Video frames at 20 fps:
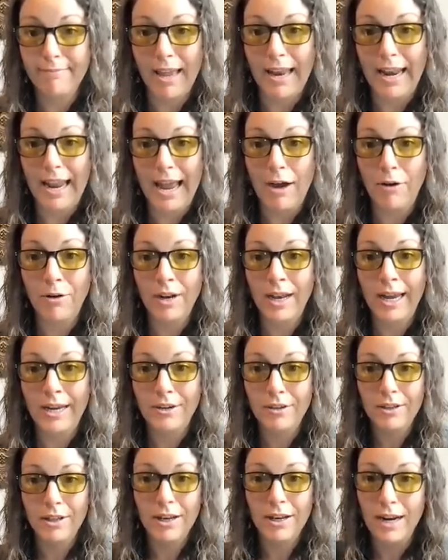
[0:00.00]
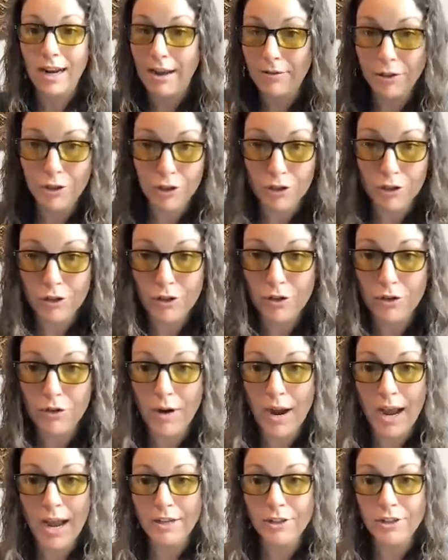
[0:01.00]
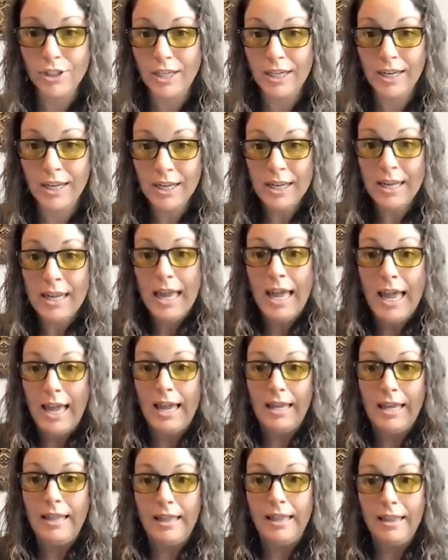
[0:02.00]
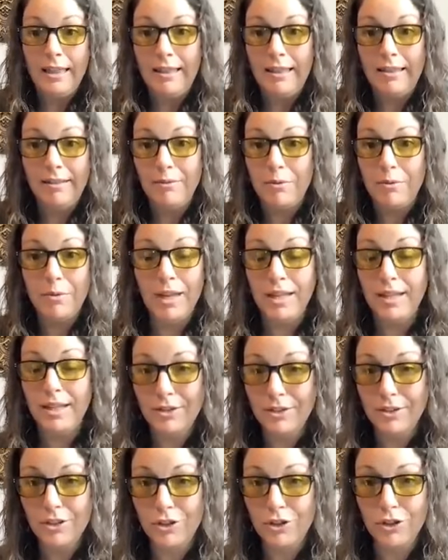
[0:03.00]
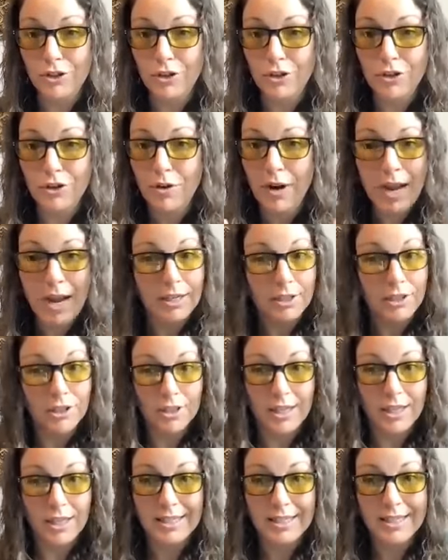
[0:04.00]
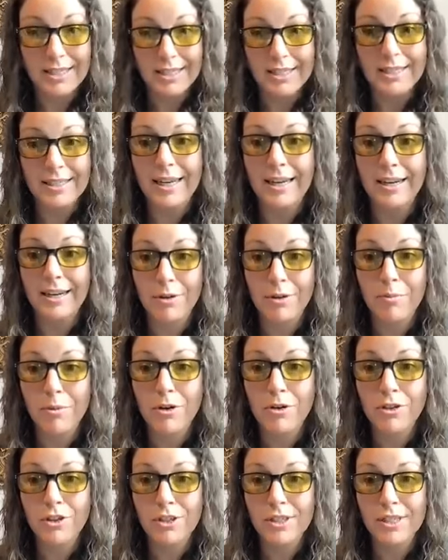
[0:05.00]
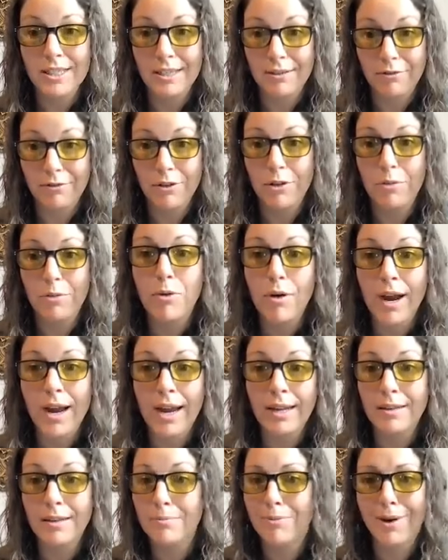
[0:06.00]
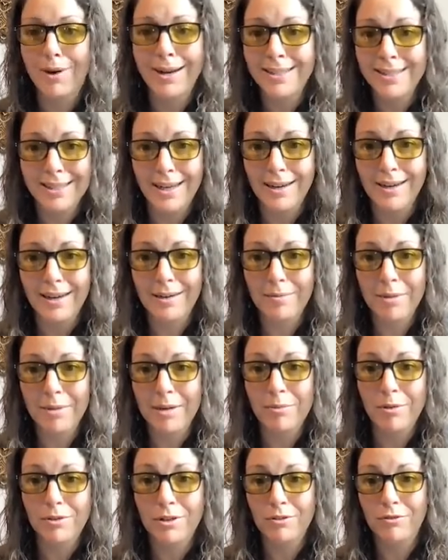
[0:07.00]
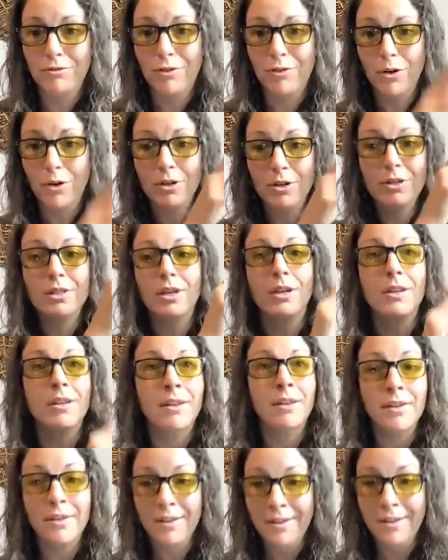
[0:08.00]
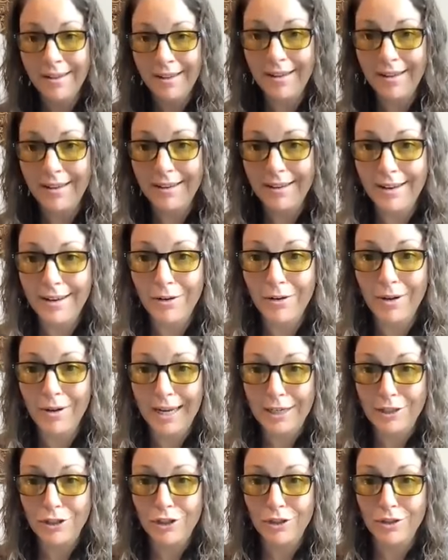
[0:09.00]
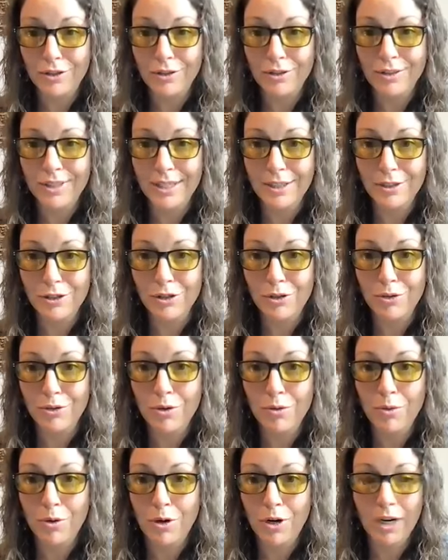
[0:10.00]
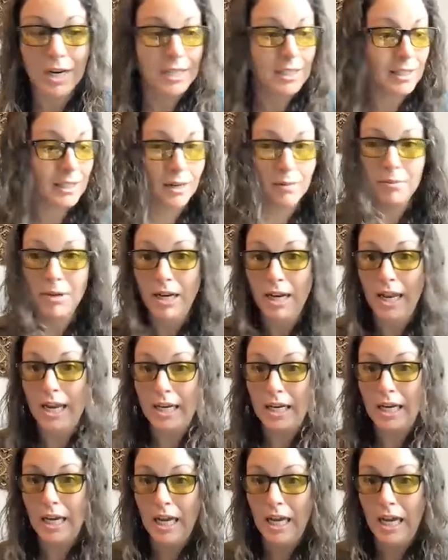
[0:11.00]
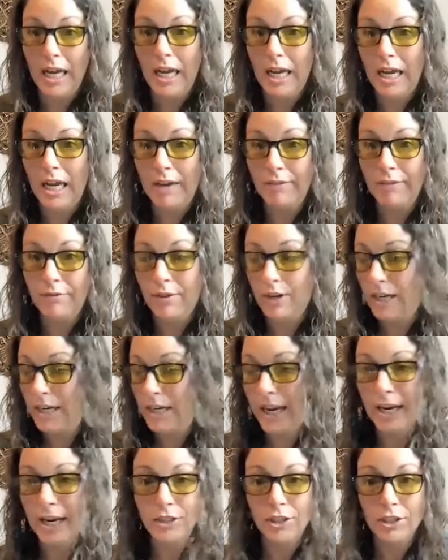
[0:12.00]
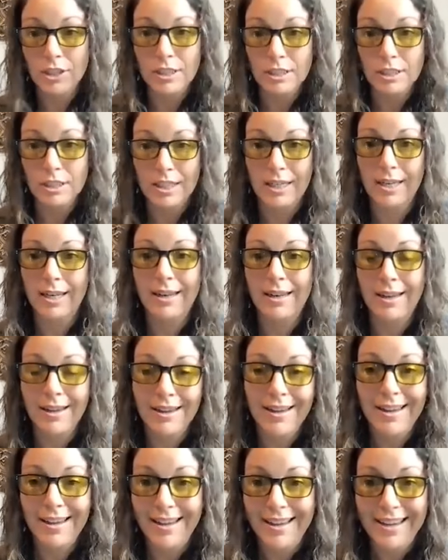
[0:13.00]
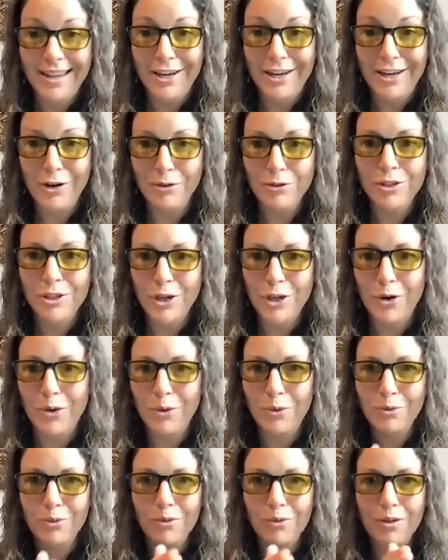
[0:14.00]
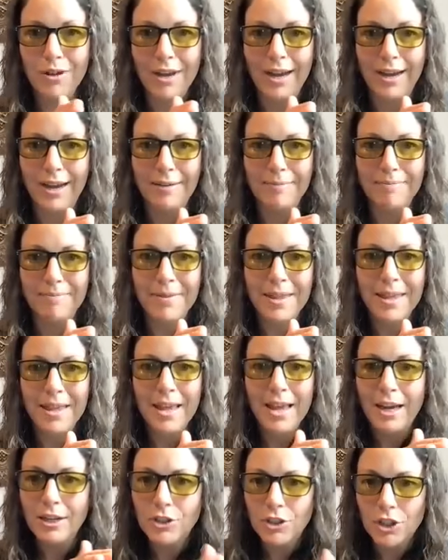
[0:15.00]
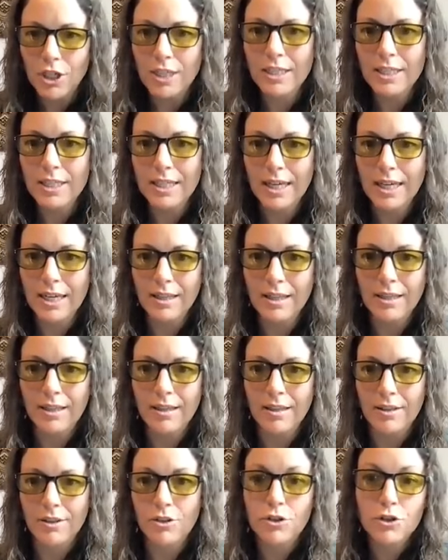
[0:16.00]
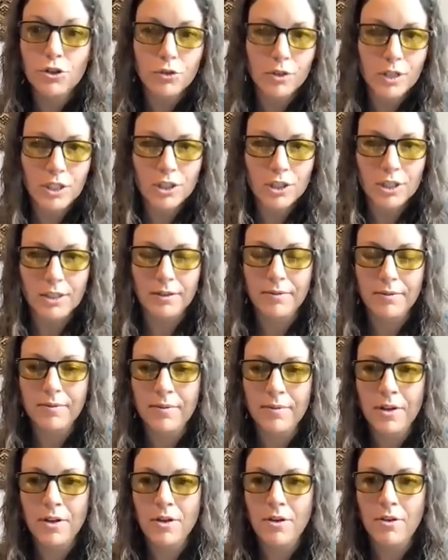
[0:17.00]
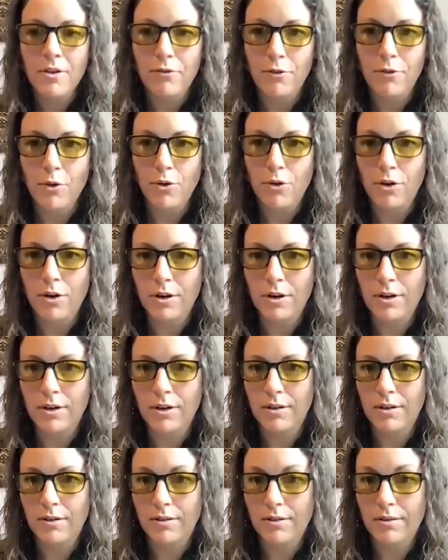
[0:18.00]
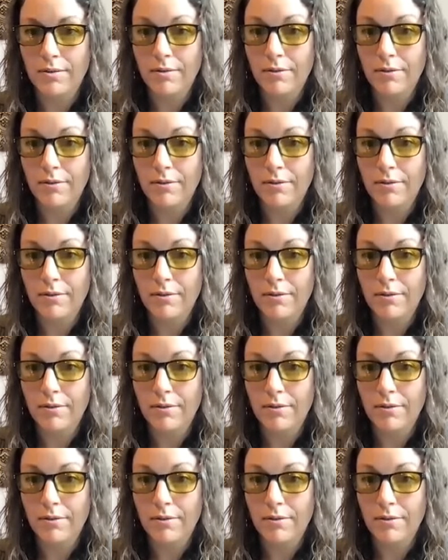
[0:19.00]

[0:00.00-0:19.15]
an hour later they're going to have a sugar crash and and when there's a sugar crash, this is a state of emergency for the brain. The brain's not going to be able to focus on you know lectures and schoolwork it's going to be like oh, i'm feeling anxious and you know so um, adjusting nutrition for